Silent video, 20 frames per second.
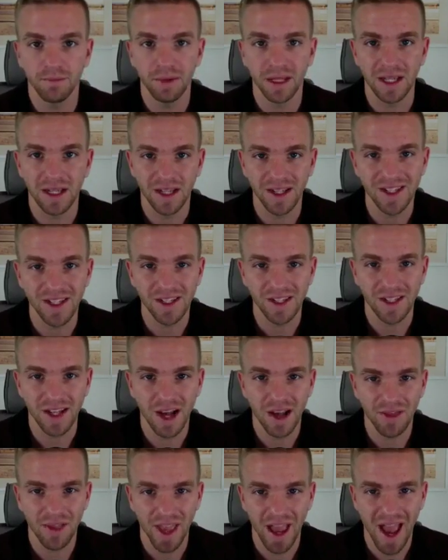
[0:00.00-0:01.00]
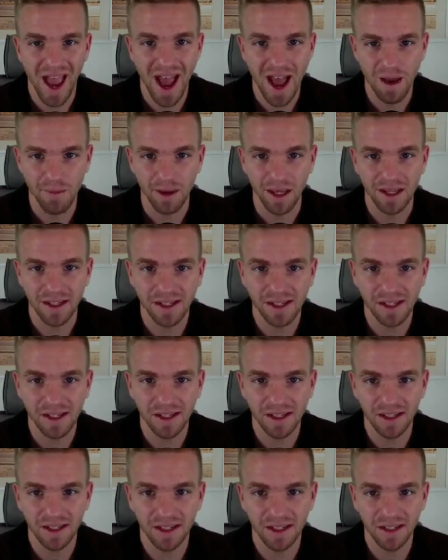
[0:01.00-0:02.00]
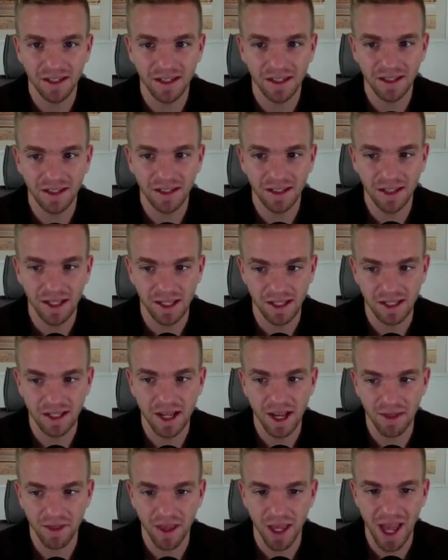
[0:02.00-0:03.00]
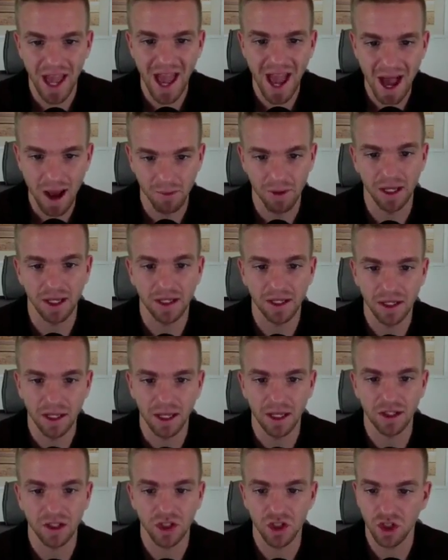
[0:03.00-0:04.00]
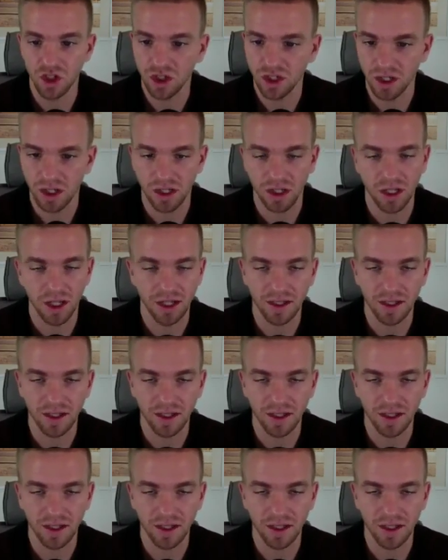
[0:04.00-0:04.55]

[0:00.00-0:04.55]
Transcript: Because he's got the habit. He's got the habit. It's just